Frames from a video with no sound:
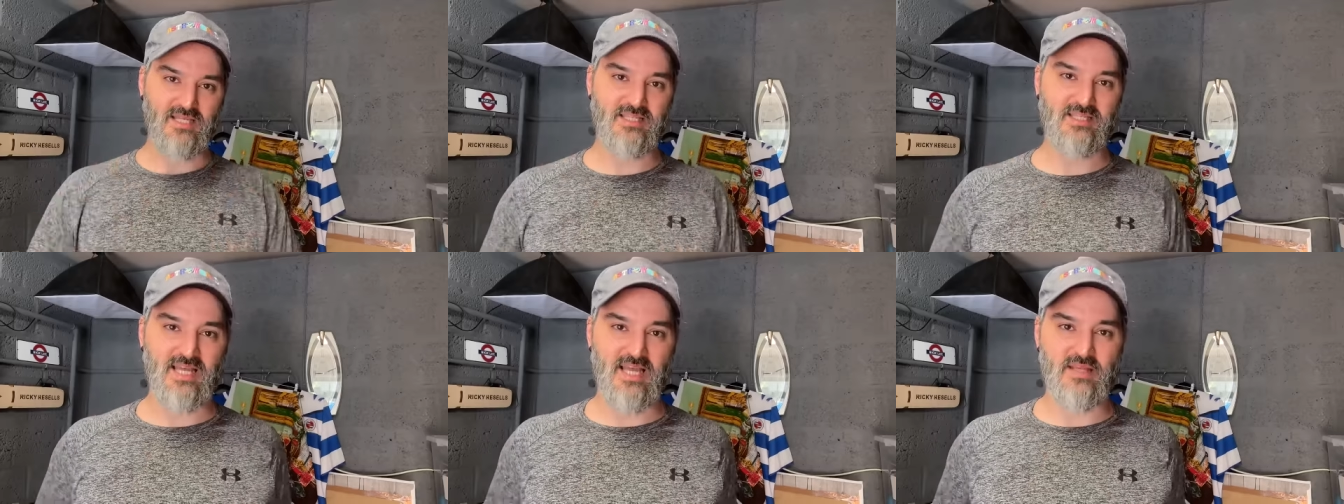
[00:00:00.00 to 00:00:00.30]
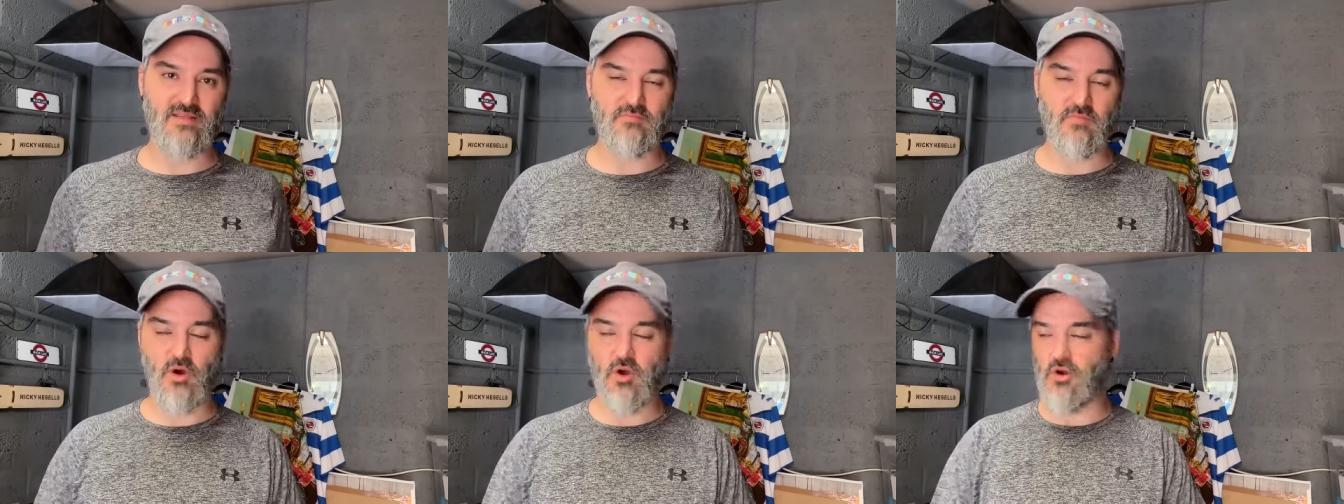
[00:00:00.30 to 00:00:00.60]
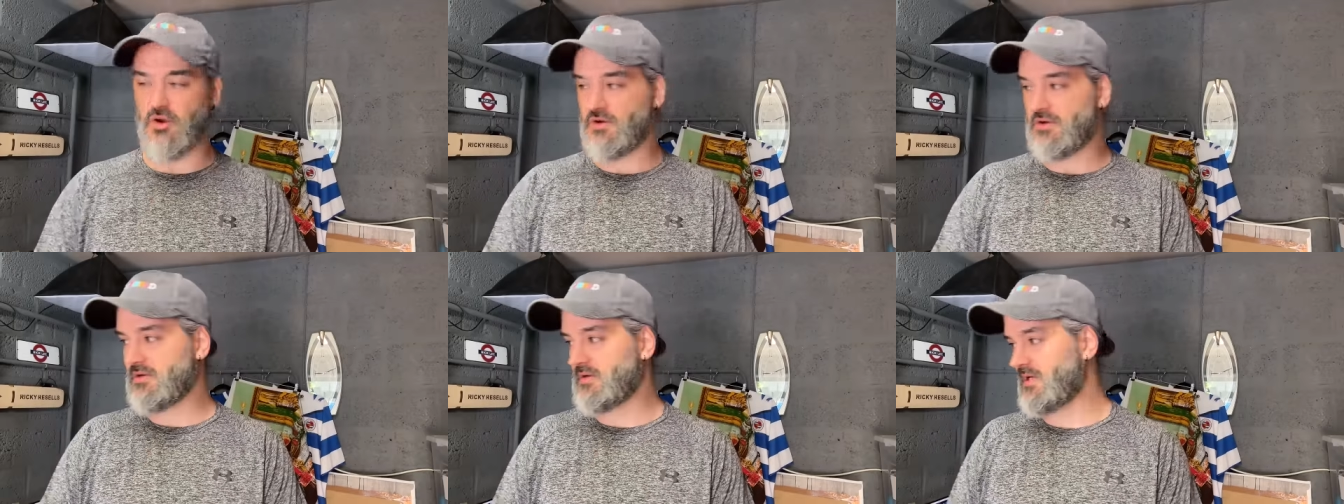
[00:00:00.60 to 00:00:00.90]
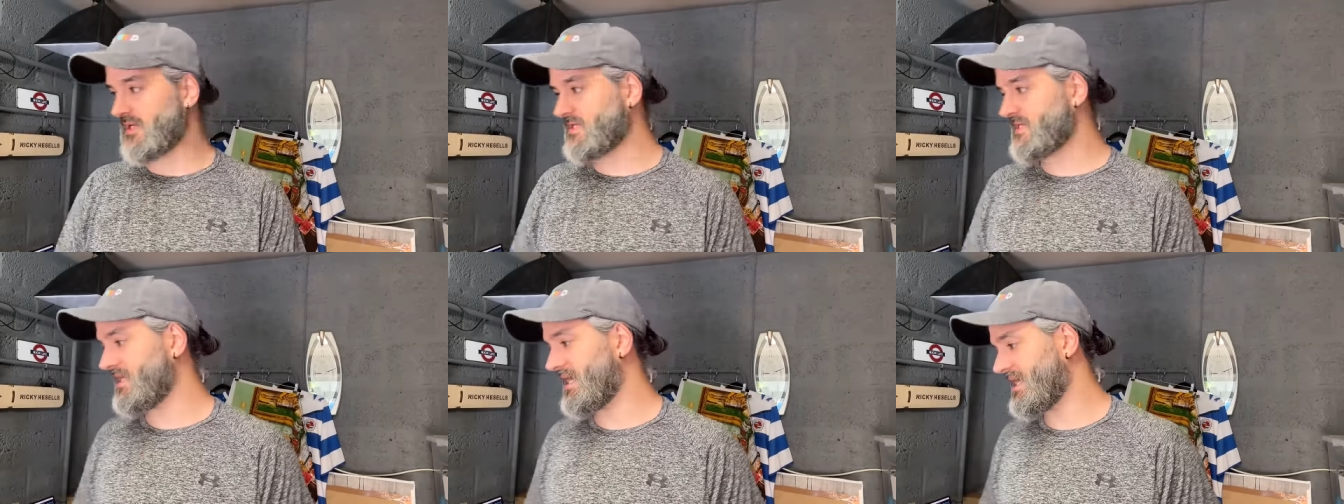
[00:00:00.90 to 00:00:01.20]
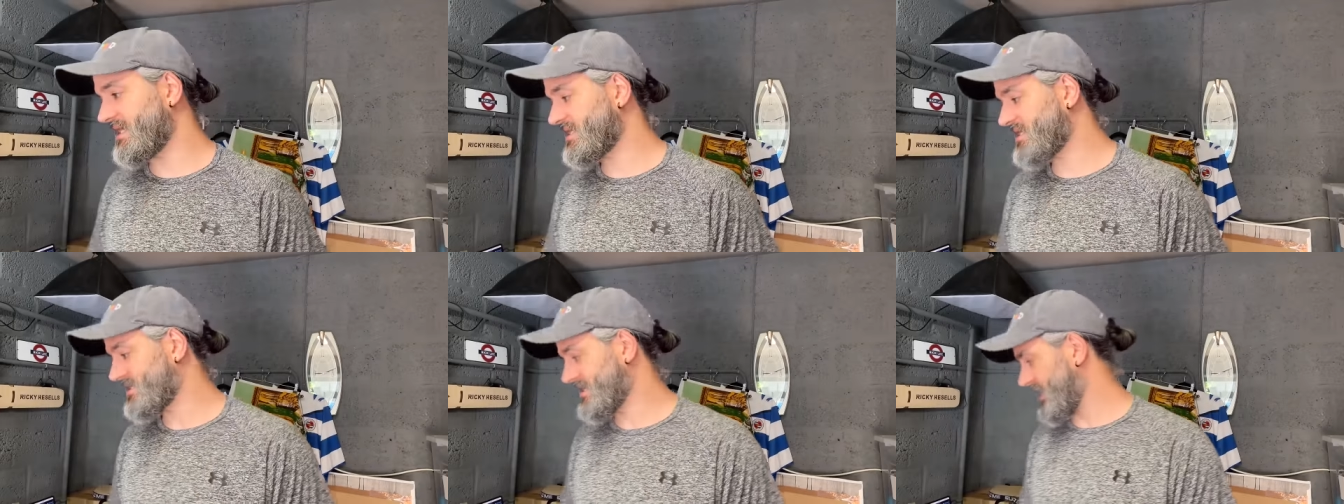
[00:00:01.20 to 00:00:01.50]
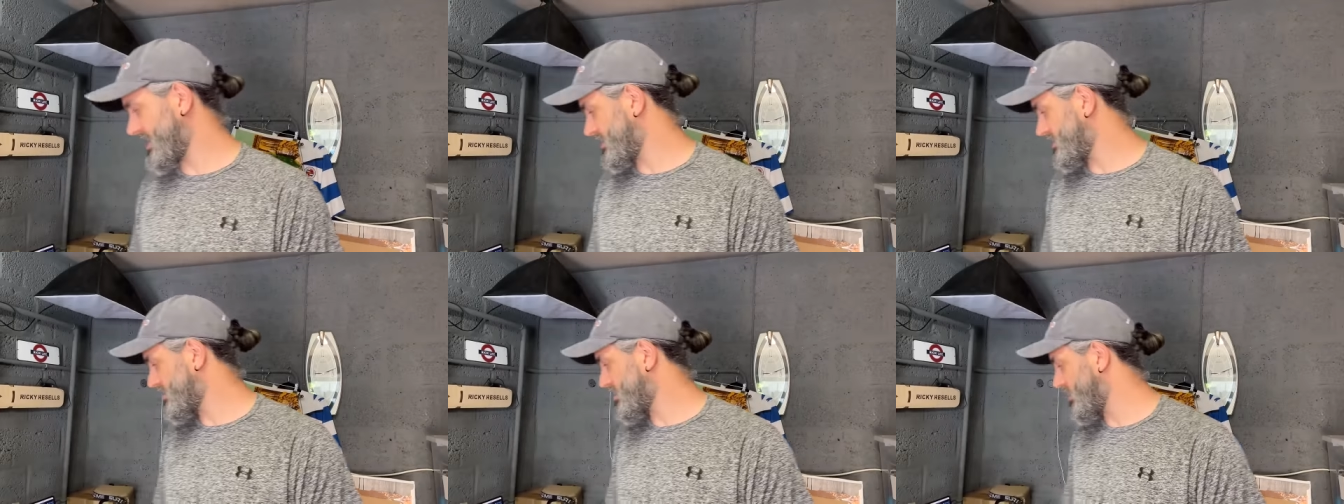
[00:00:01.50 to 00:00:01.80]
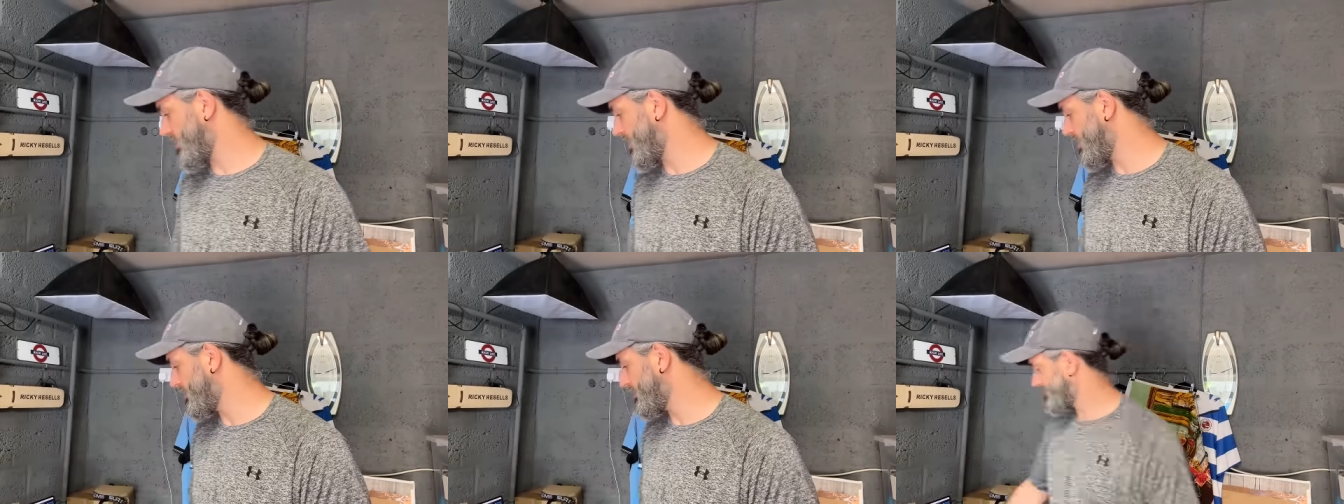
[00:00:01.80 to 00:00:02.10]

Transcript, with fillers: zen mode, into that status quo